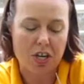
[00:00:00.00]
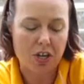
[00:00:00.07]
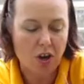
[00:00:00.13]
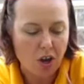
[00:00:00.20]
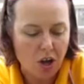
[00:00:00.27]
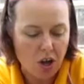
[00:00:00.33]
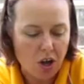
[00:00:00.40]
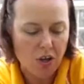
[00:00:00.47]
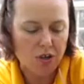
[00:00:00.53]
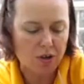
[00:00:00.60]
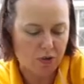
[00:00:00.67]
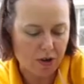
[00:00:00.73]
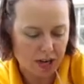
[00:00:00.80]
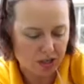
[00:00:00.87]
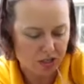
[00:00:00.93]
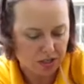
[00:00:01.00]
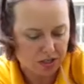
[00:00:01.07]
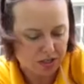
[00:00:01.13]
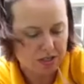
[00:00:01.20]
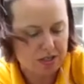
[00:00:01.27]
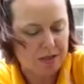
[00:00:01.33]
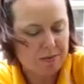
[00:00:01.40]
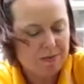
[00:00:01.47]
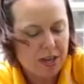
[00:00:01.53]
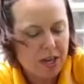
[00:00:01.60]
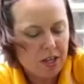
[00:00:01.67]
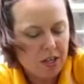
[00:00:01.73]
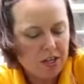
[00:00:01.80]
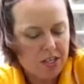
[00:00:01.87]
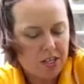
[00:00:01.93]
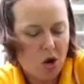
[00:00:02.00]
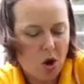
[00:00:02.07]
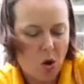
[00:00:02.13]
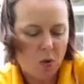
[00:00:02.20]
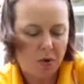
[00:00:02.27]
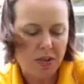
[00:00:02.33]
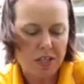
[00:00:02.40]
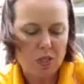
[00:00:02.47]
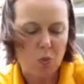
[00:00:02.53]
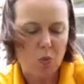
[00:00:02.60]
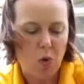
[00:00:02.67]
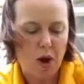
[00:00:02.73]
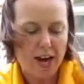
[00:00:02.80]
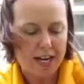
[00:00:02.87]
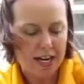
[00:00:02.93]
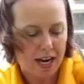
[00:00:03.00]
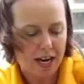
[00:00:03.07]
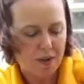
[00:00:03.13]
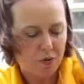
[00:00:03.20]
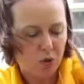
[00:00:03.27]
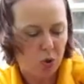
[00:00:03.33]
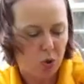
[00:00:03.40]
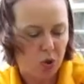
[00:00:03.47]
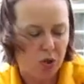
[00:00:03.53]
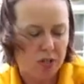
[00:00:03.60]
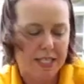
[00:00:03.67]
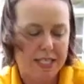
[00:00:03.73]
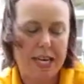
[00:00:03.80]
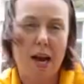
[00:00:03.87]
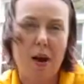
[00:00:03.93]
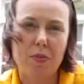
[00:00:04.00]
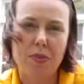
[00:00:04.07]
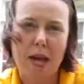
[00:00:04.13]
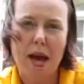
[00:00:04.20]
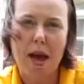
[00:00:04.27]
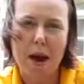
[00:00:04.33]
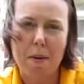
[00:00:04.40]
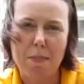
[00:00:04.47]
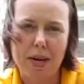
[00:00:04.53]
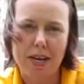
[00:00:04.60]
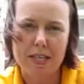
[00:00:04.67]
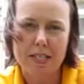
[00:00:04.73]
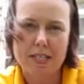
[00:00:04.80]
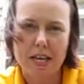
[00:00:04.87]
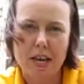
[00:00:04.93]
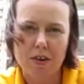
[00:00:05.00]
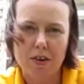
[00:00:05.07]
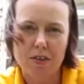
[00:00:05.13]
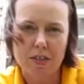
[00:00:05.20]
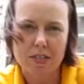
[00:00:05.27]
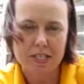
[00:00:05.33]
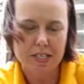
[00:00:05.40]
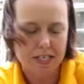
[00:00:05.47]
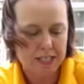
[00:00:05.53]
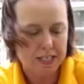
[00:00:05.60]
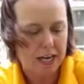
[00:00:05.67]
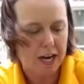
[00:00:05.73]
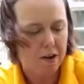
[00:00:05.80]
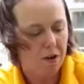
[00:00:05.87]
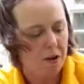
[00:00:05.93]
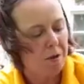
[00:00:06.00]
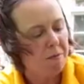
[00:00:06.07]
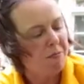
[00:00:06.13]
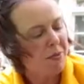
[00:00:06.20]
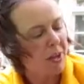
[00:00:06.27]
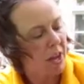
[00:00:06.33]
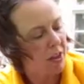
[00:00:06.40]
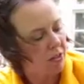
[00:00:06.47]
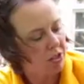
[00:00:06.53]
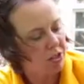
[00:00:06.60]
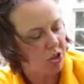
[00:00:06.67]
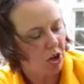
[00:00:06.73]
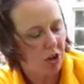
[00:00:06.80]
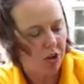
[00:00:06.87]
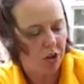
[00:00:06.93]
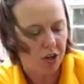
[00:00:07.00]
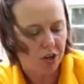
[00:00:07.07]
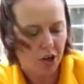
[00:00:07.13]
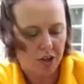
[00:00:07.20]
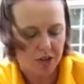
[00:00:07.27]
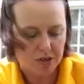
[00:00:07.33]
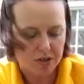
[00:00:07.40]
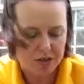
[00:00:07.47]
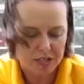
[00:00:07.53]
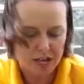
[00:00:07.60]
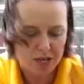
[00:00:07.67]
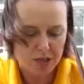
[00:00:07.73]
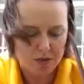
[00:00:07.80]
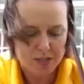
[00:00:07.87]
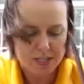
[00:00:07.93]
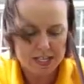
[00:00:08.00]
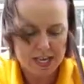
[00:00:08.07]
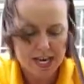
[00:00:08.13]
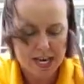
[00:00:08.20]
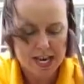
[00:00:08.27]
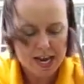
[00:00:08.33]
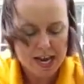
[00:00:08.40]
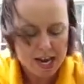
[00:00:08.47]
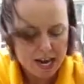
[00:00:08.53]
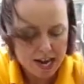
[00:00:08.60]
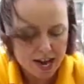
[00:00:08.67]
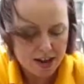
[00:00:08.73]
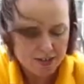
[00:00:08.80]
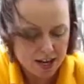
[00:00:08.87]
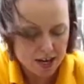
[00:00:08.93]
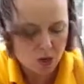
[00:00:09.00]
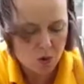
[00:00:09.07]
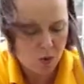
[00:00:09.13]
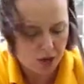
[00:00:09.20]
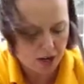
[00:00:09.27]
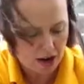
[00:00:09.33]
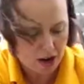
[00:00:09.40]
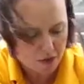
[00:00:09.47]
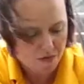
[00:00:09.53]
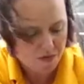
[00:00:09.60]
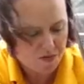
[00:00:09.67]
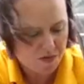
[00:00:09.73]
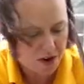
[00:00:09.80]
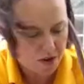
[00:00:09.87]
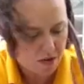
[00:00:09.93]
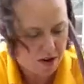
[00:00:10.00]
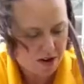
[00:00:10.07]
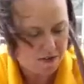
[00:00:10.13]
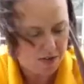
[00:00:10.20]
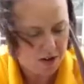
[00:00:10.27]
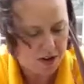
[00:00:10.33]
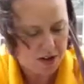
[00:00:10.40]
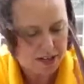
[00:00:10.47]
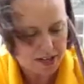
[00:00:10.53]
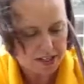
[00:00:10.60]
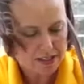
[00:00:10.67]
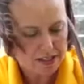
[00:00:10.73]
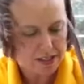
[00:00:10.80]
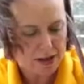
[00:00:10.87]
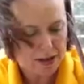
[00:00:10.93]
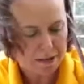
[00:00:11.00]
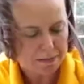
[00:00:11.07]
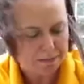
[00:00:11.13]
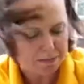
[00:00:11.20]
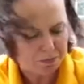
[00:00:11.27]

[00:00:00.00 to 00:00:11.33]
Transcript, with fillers: in all directions. So this white kind of cools down the hot pinks that are in this container, and the darker colors that you see, and that'll work out very, very nicely.